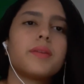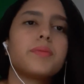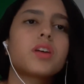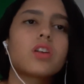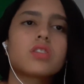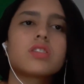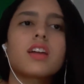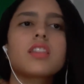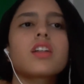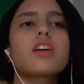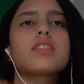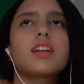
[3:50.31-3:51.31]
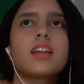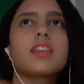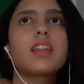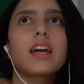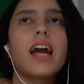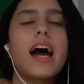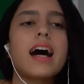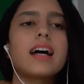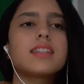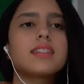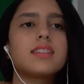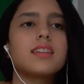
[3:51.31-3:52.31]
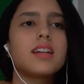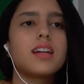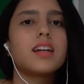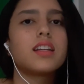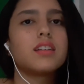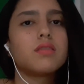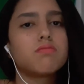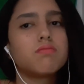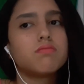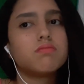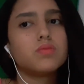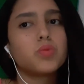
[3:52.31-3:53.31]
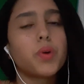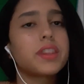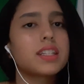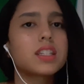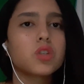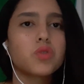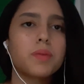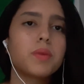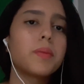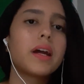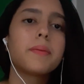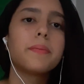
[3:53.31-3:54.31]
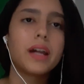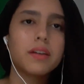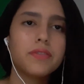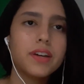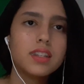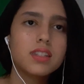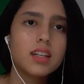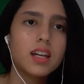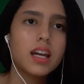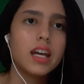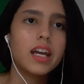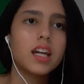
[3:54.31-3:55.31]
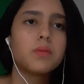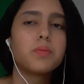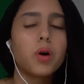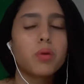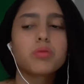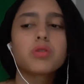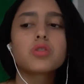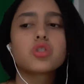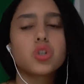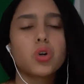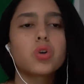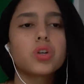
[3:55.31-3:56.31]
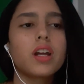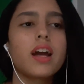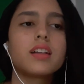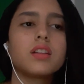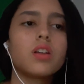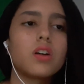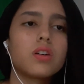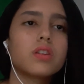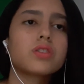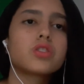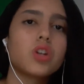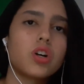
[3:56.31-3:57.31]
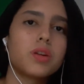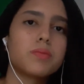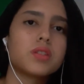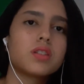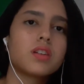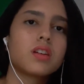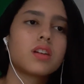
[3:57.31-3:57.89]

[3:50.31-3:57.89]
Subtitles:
because they thought that they had seen with this agreement many benefits in both short and long terms.